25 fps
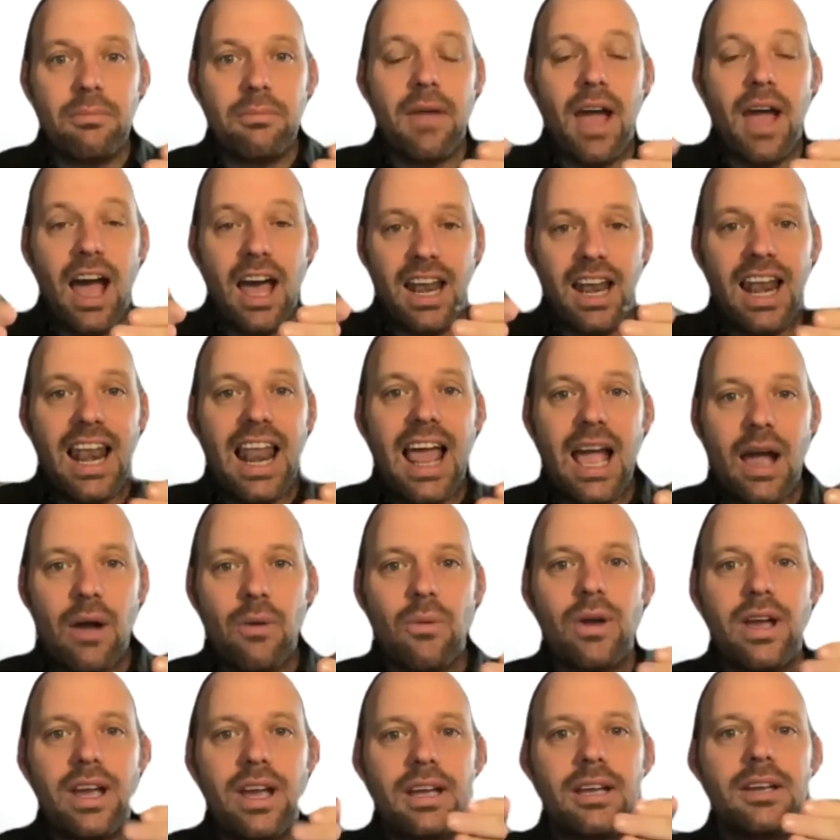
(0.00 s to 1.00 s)

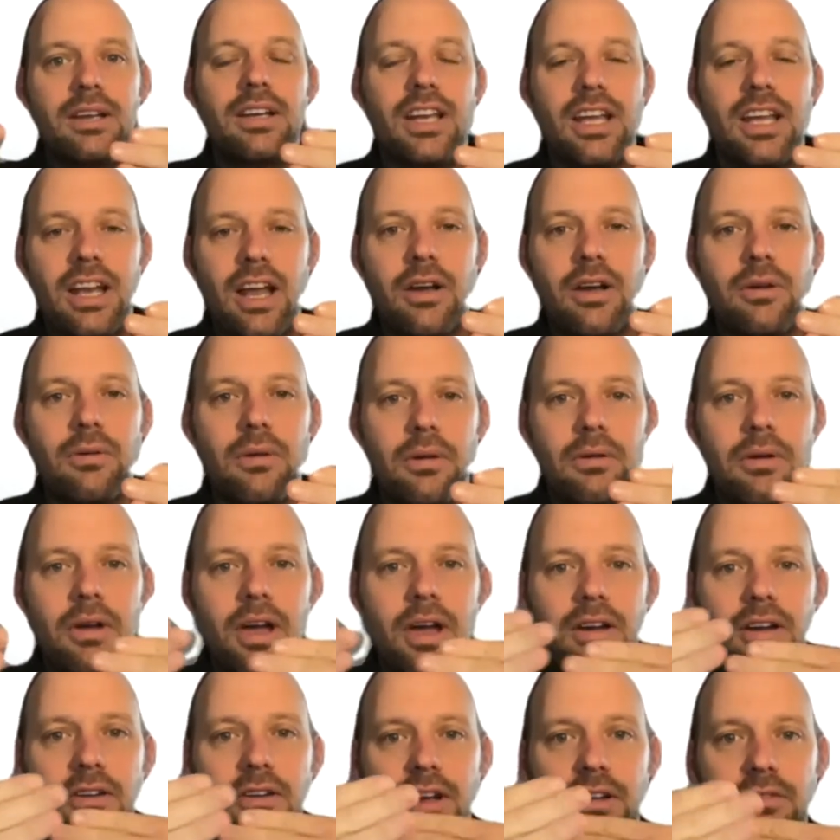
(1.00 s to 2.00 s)
allowing, you know,
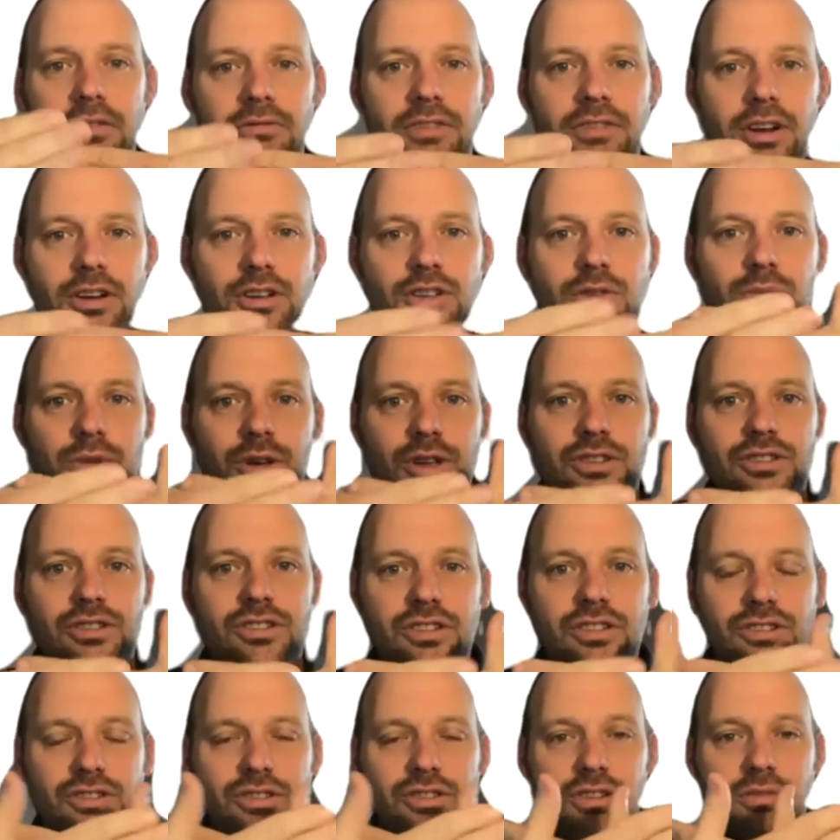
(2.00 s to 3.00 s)
invertebrates
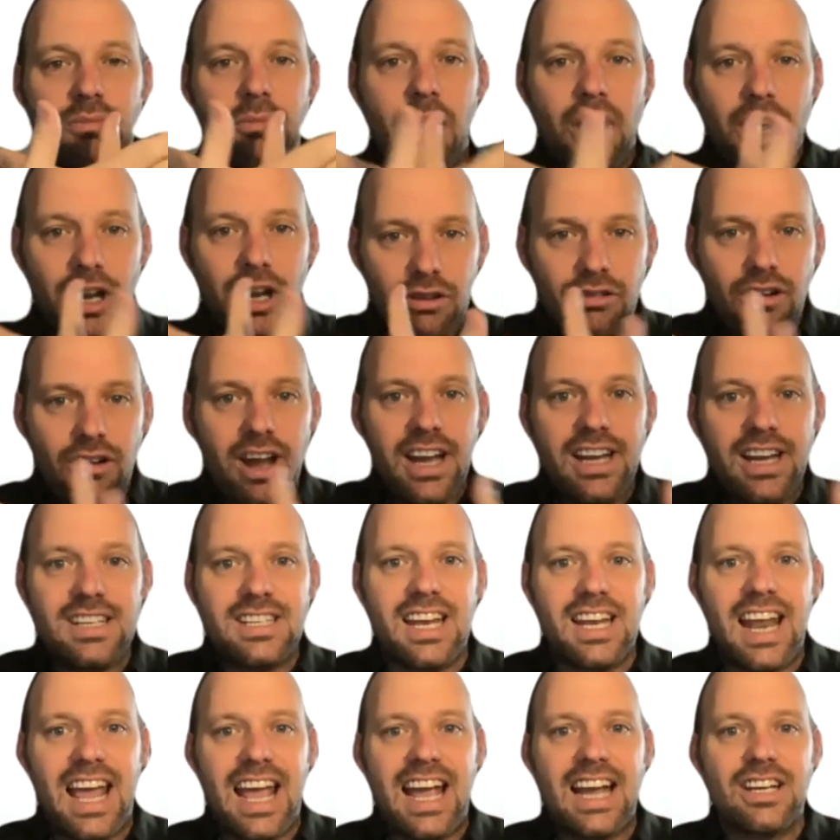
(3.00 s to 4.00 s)
to sort of migrate
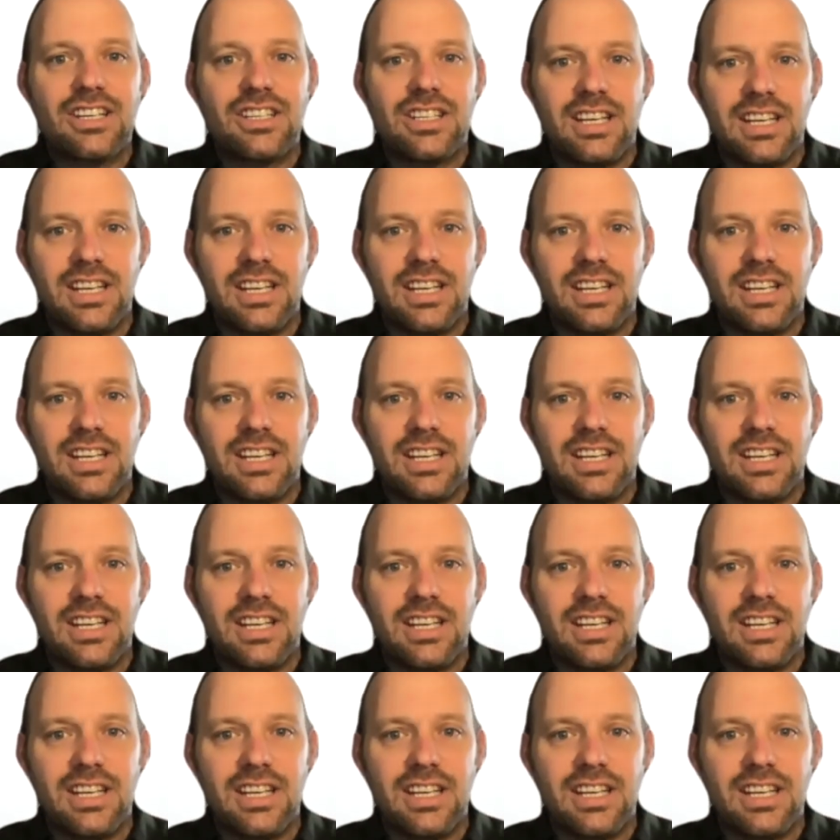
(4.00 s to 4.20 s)
and actually